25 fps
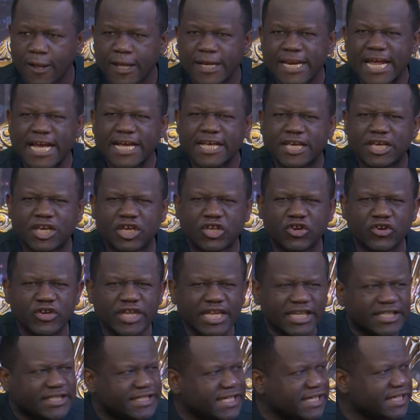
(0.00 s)
They're
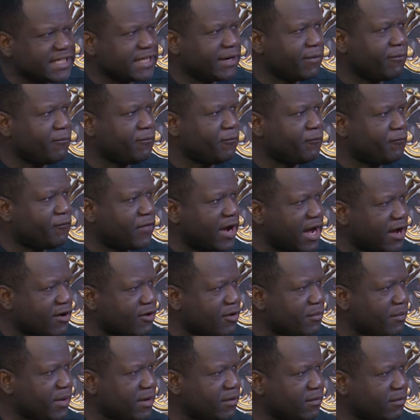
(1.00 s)
creating the
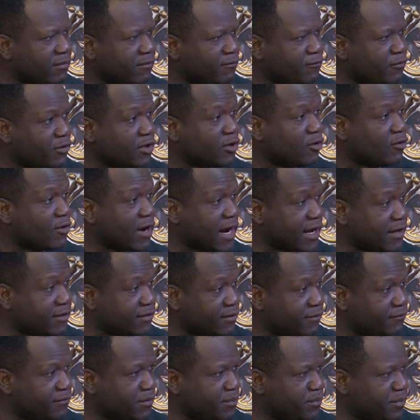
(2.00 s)
environment for the
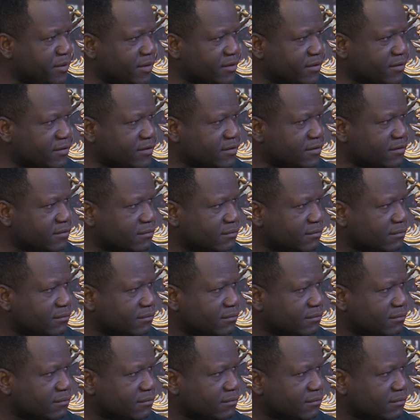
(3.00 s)
rise of the beast.